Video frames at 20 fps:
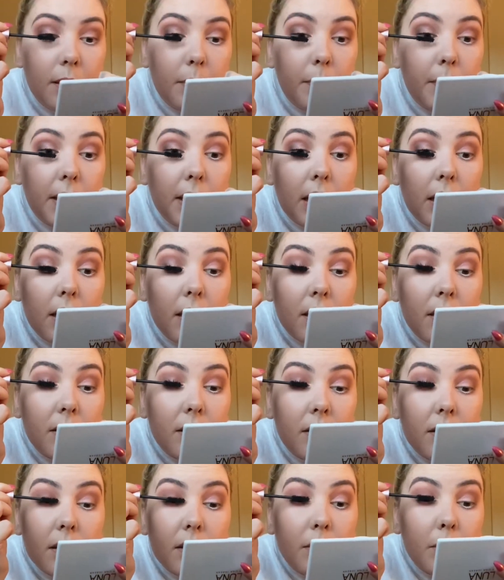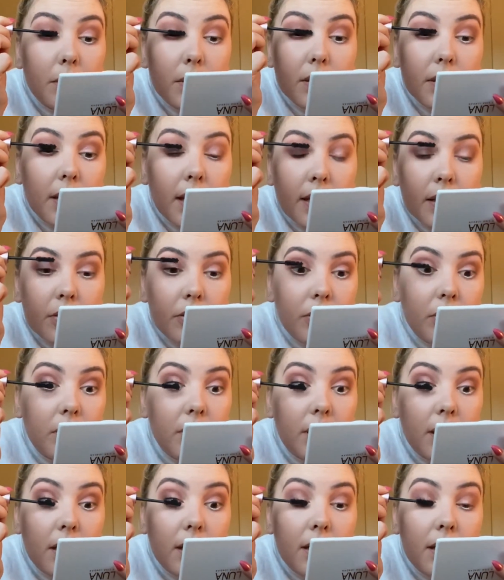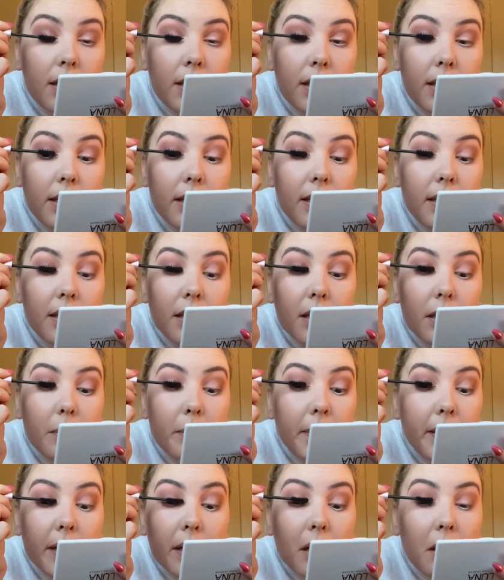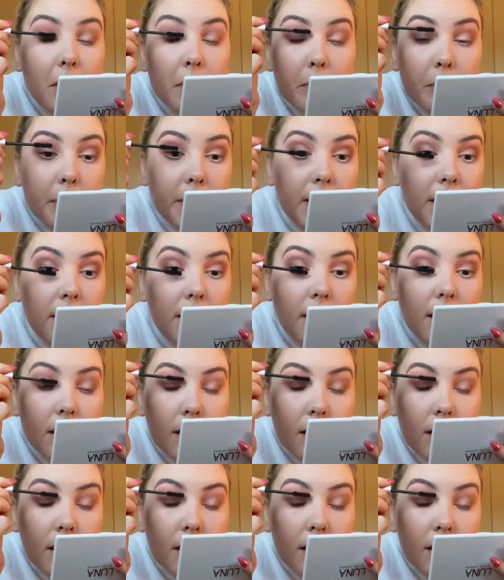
because this one's getting just a little bit clumpy,